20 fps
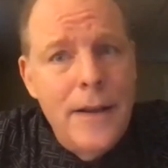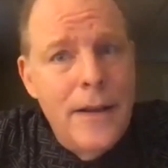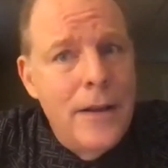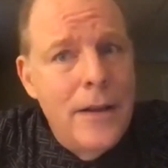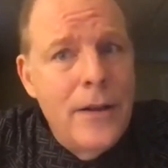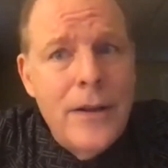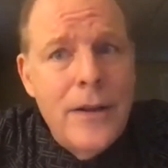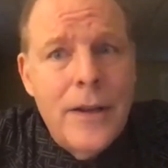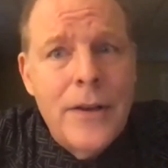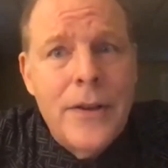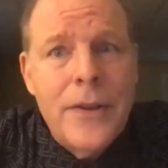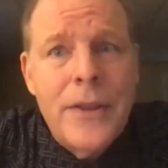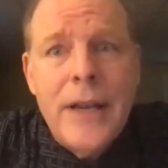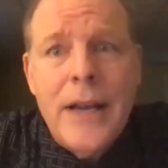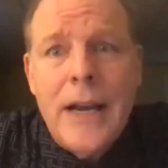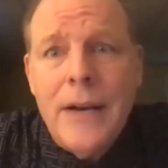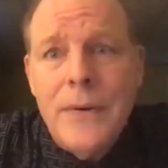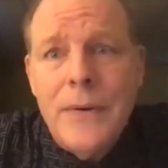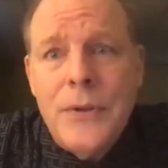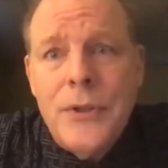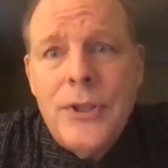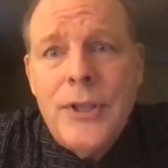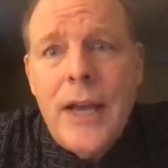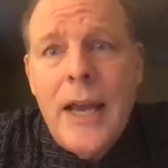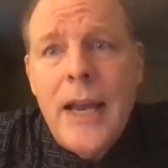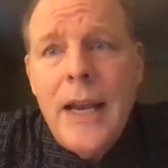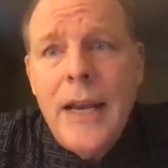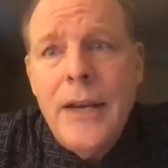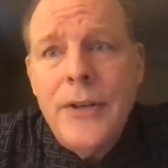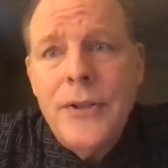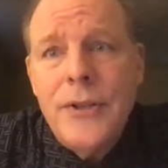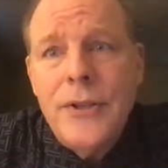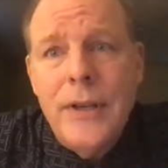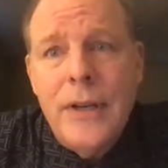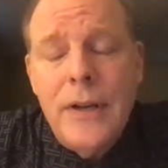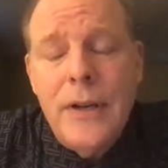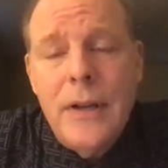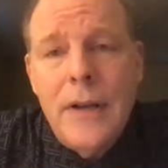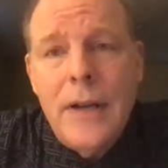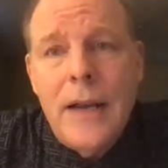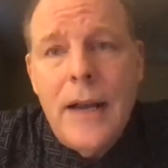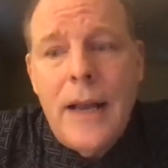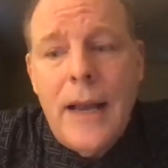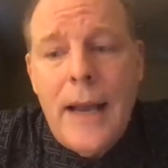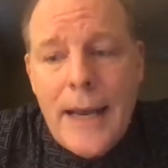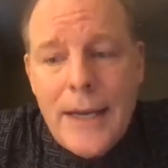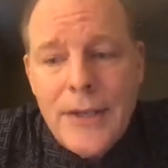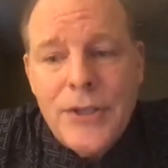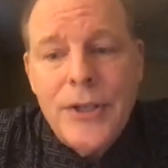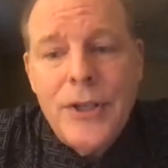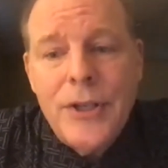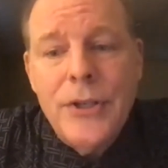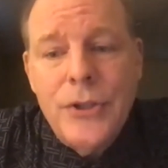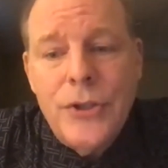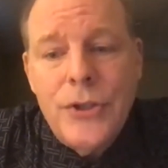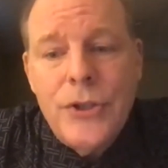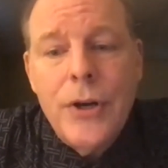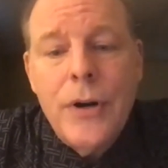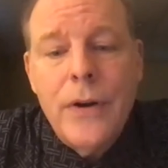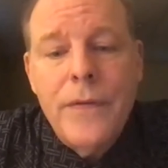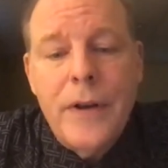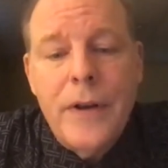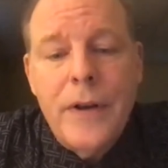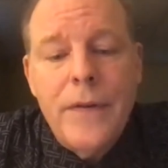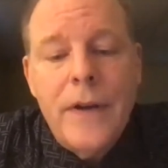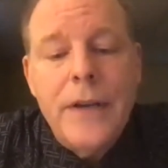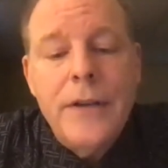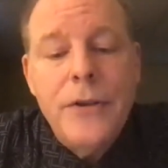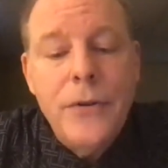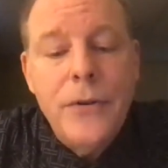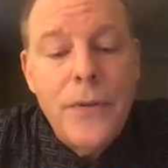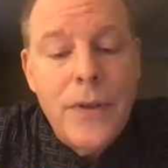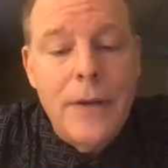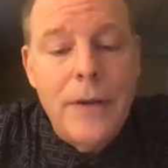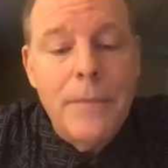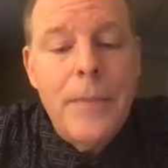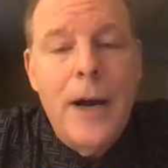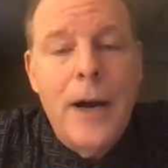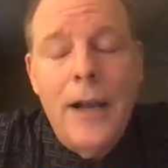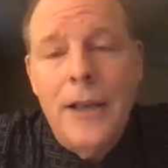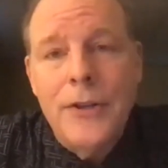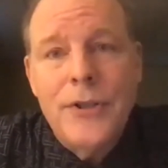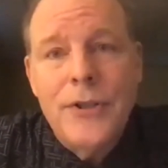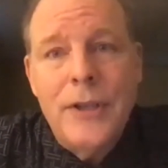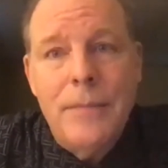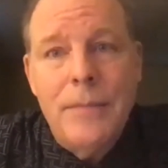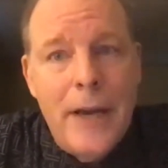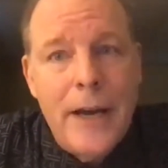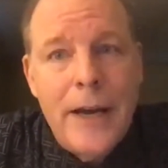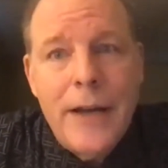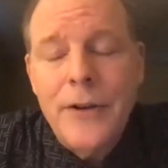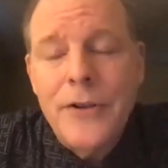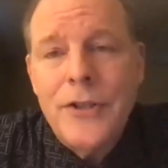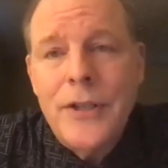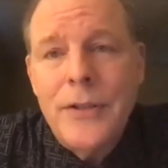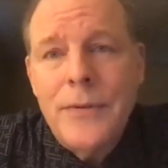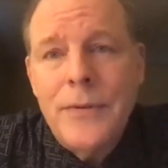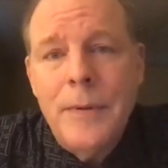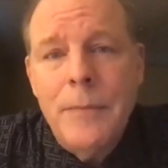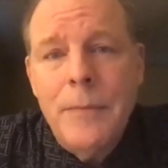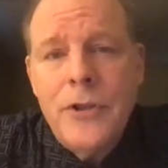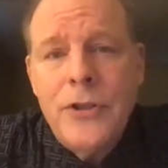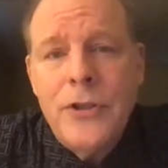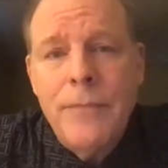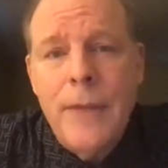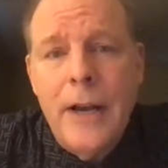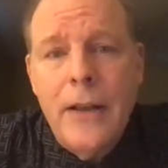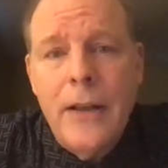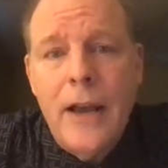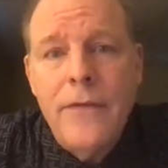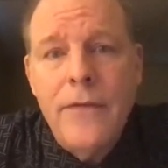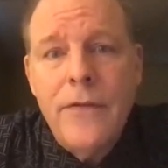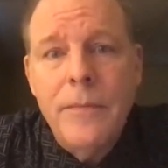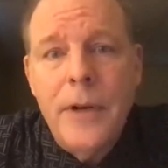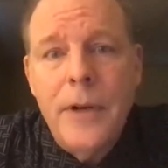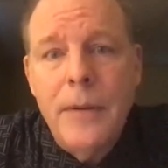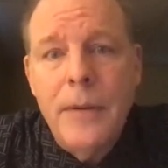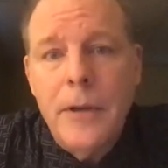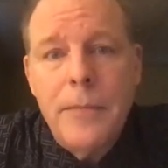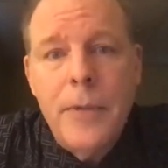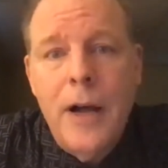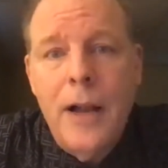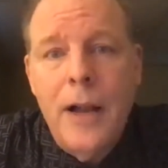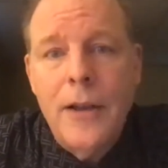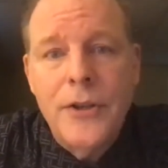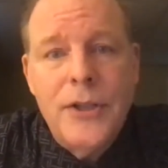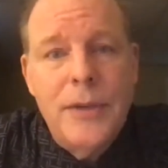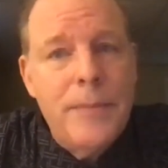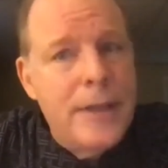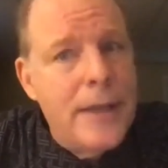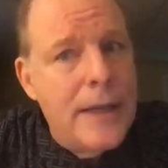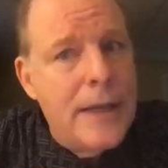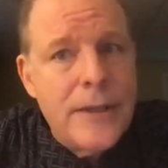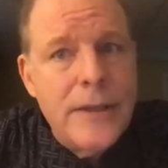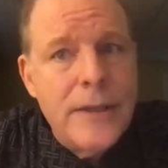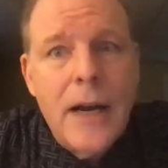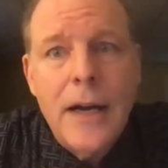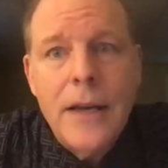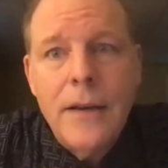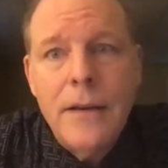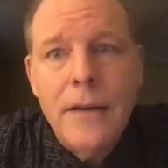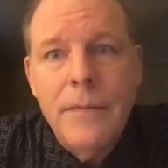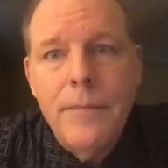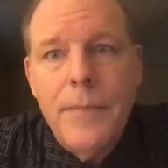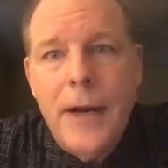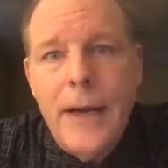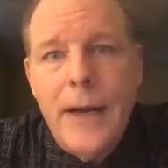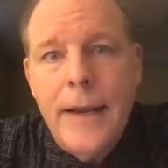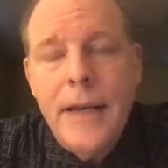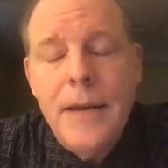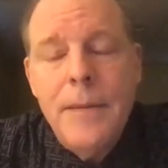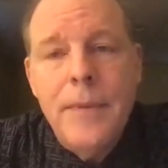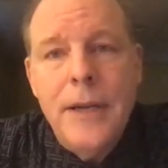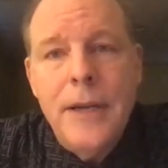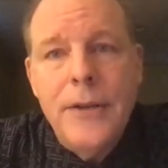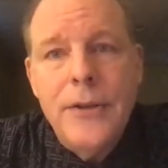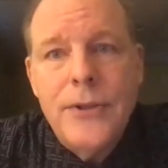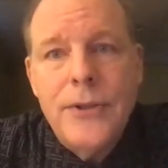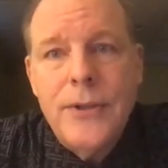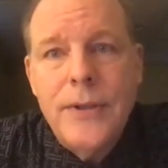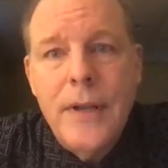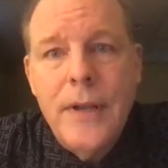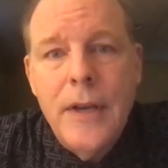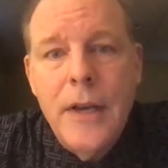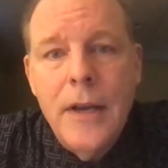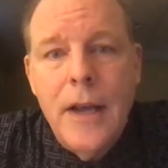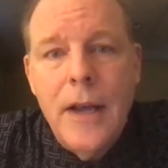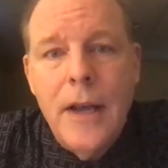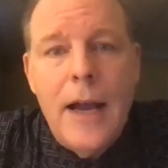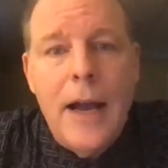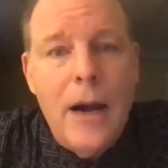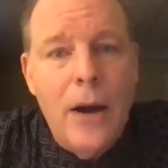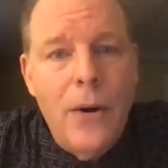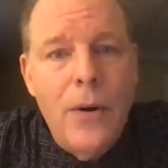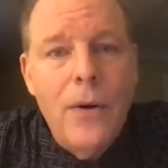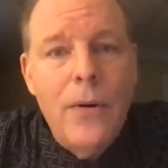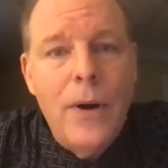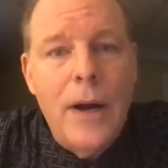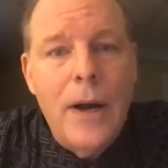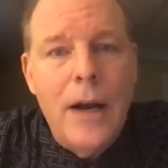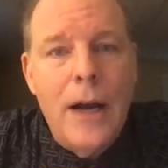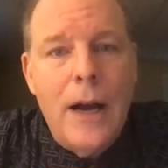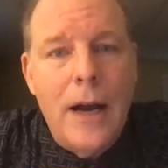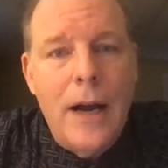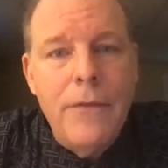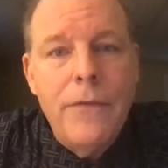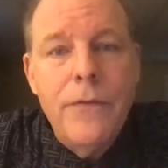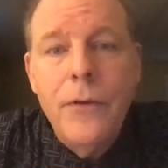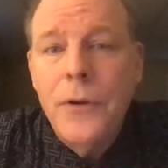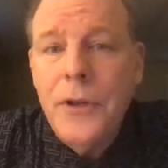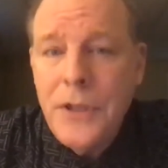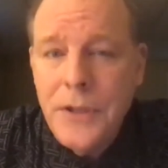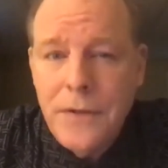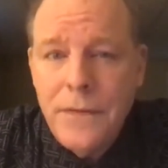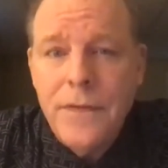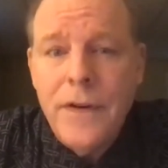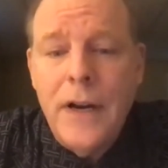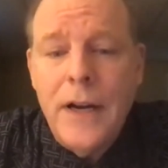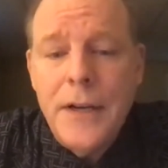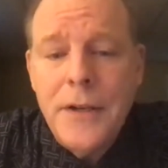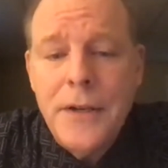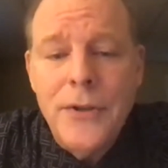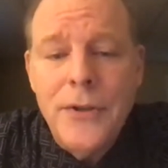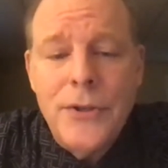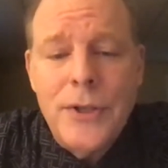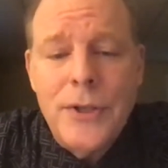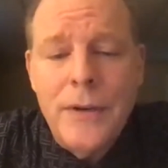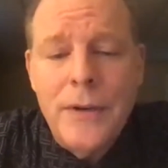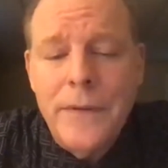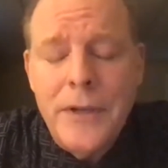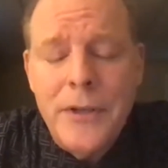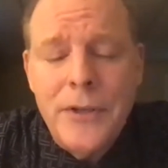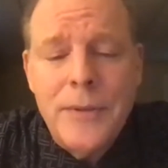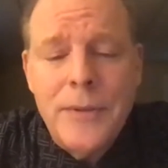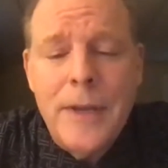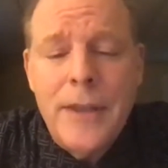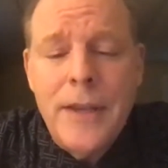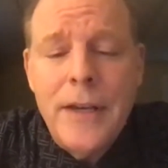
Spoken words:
Well, another thing I would say is that as a conservative, I do think policy matters. I spent most of my life in public policy, but that's not by any means how I fully define conservatism.